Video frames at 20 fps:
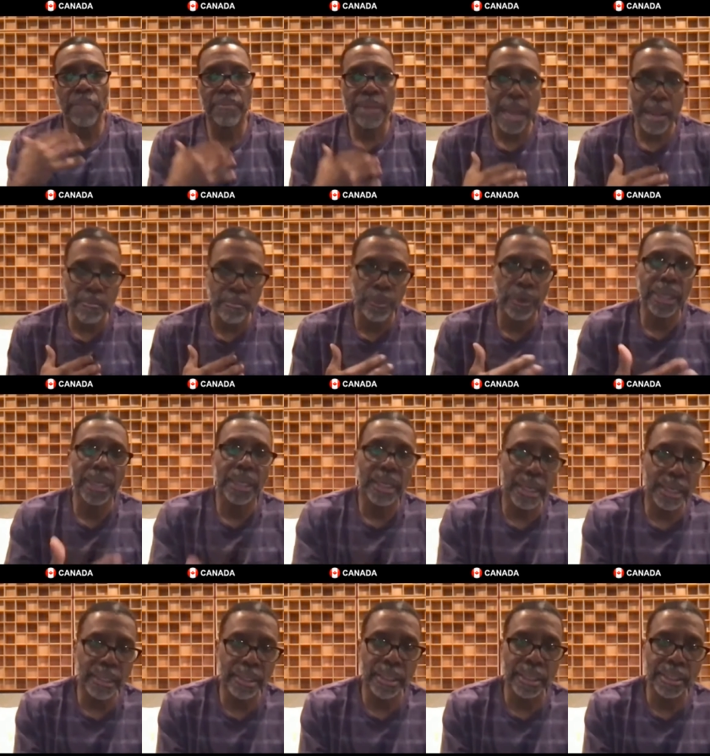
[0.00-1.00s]
I'm not
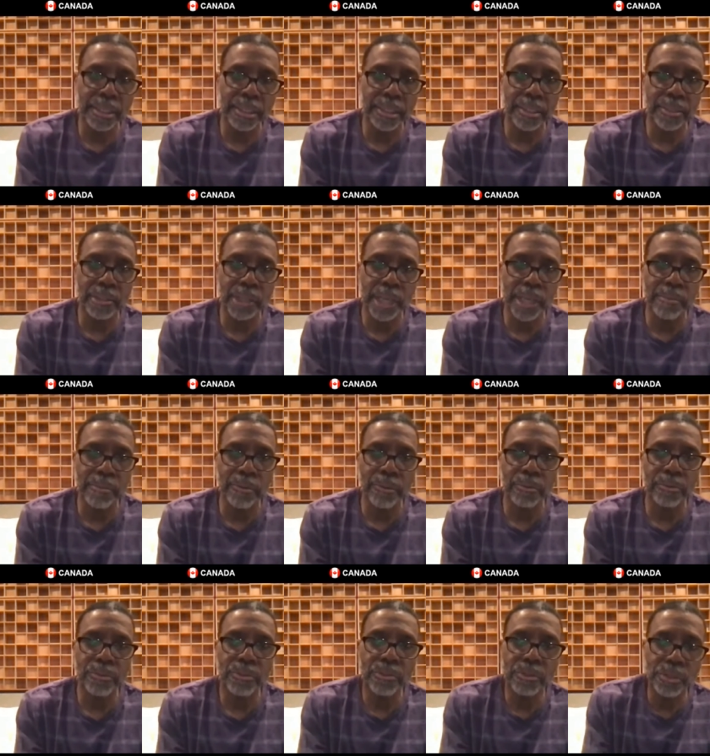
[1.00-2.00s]
bringing anything to the
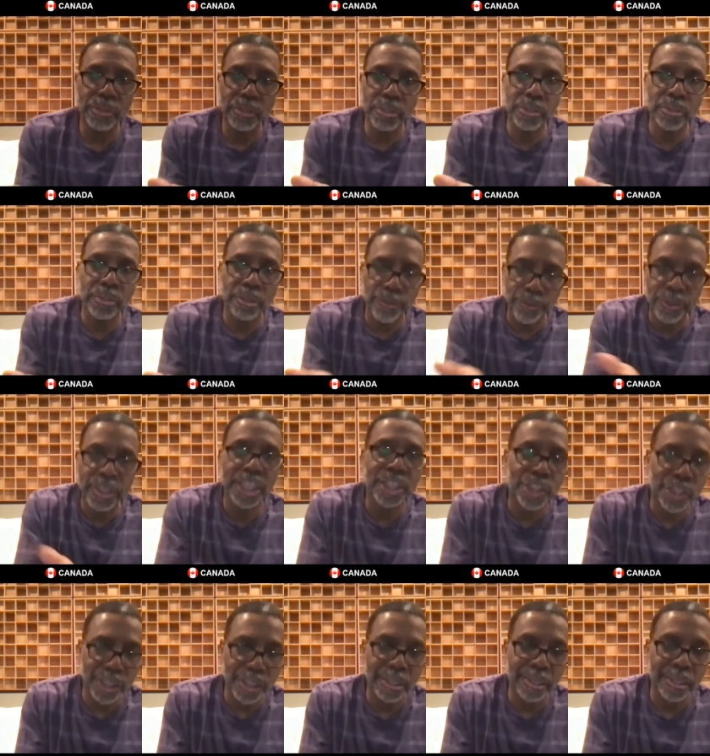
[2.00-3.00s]
table to
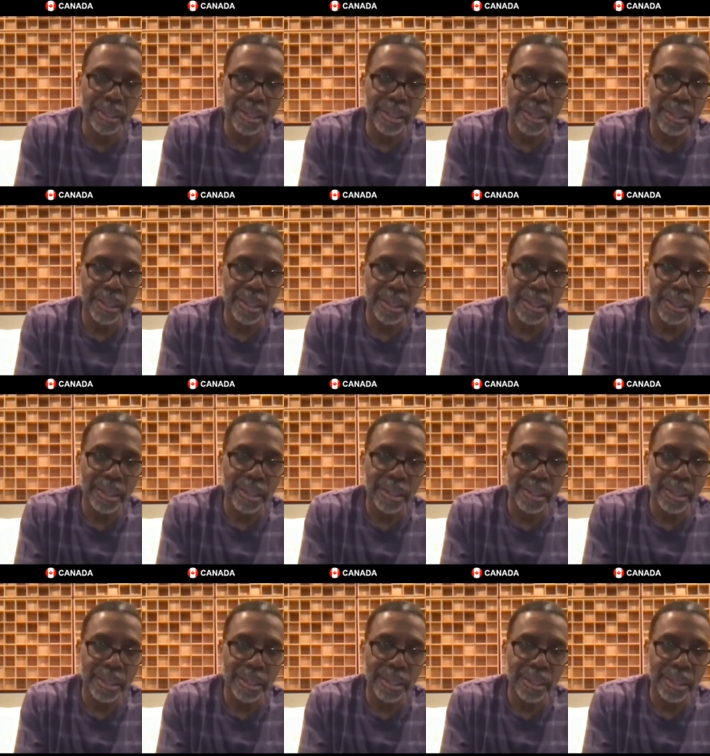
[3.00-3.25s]
finish it.